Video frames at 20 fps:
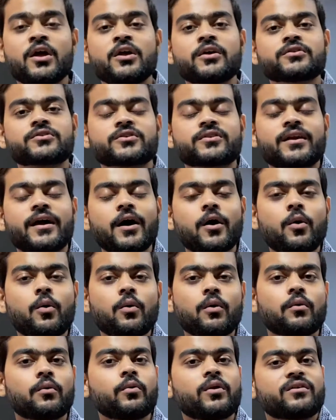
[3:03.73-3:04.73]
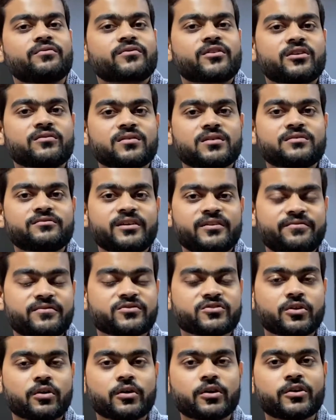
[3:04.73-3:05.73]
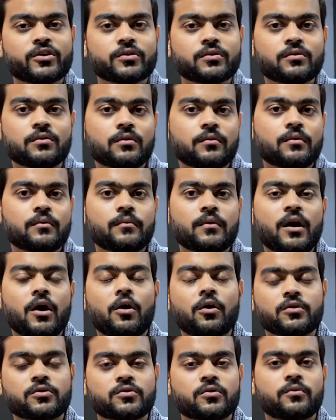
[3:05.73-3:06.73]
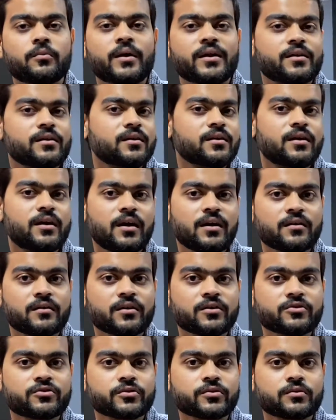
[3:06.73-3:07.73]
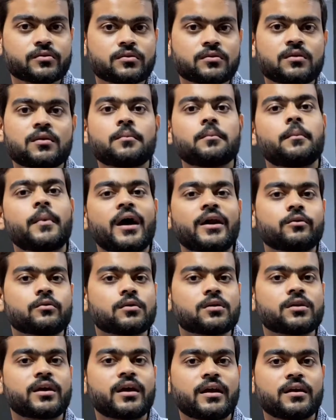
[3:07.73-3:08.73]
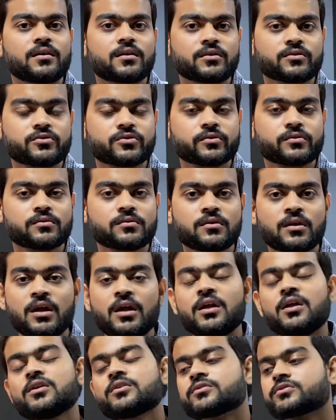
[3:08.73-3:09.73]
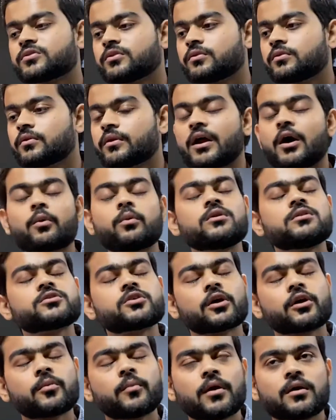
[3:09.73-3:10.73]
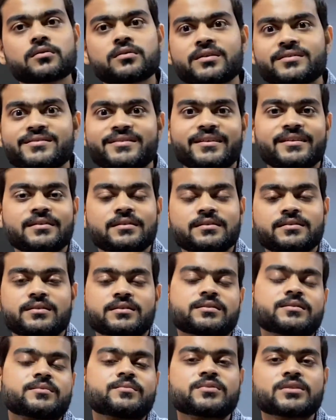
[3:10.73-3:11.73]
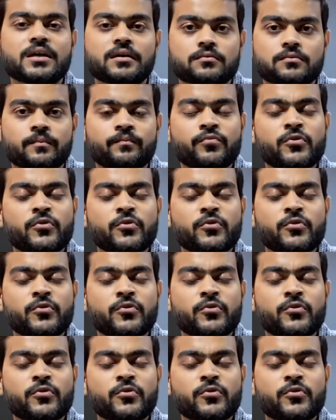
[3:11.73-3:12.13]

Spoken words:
So now we have covered reference audio, automatic gain control, manual gain control. So now we'll talk about the single system sound.